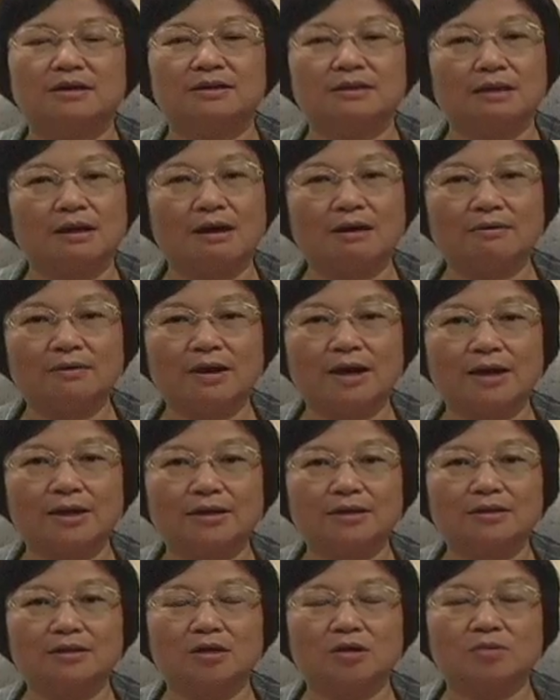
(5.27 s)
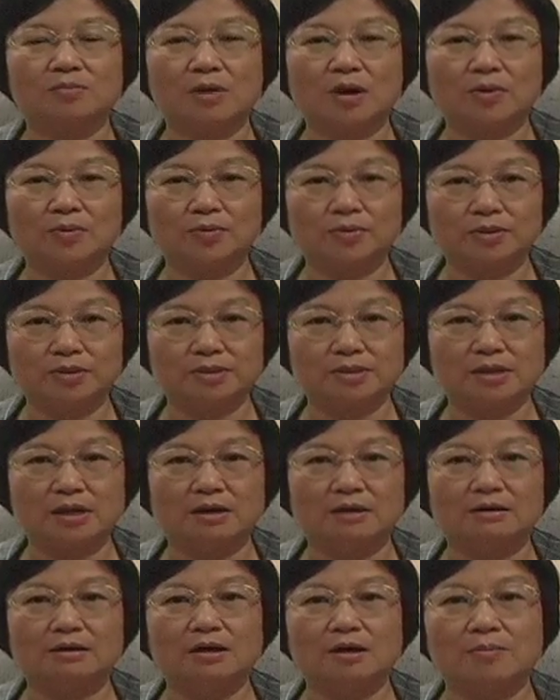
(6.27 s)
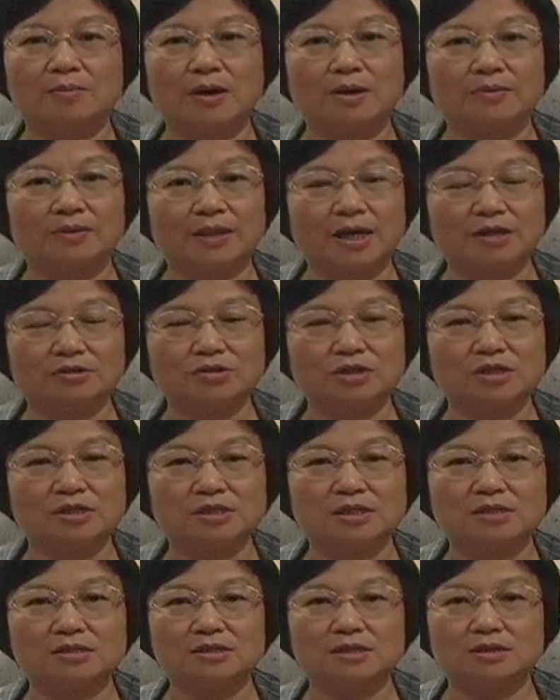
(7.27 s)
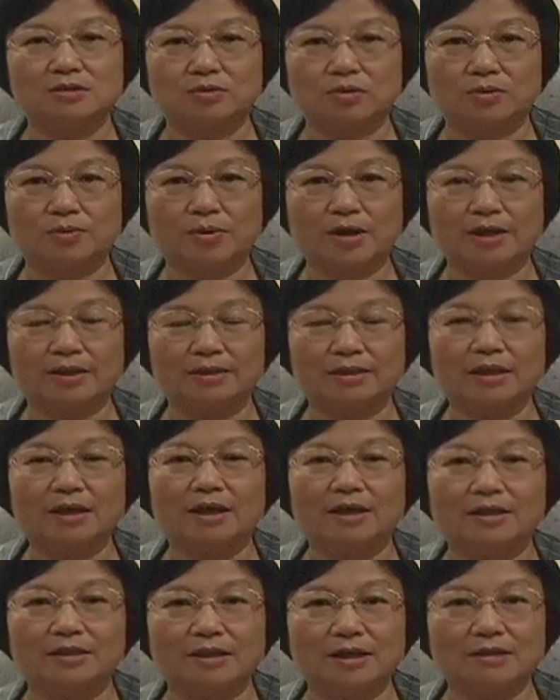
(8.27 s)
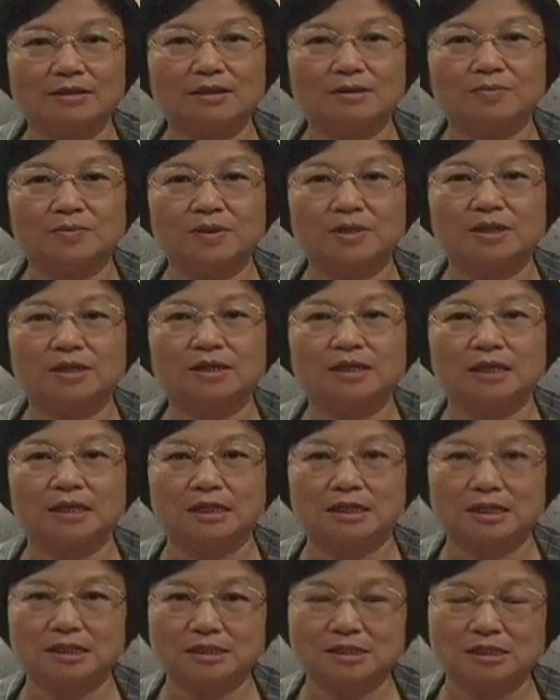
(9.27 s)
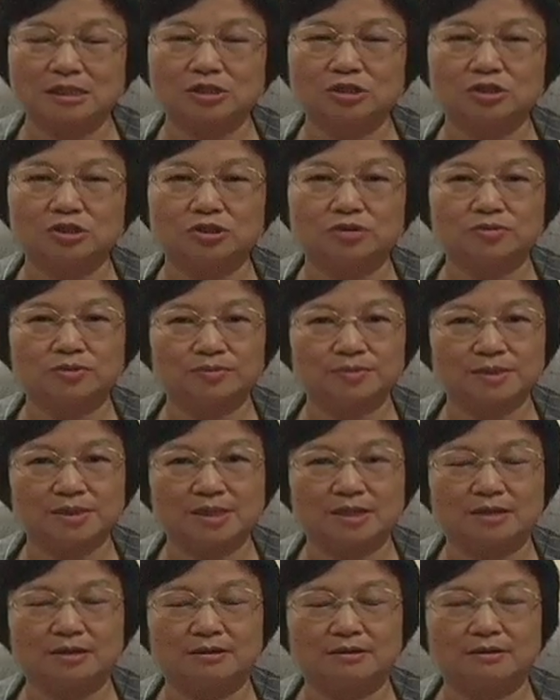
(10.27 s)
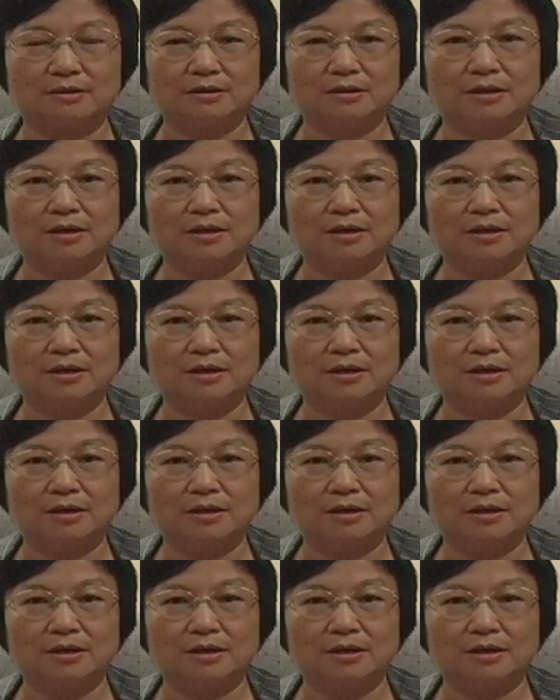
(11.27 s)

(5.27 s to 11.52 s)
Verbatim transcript: an outline of our result about nitrate sensor CHL1 that appear in this issue of Cell.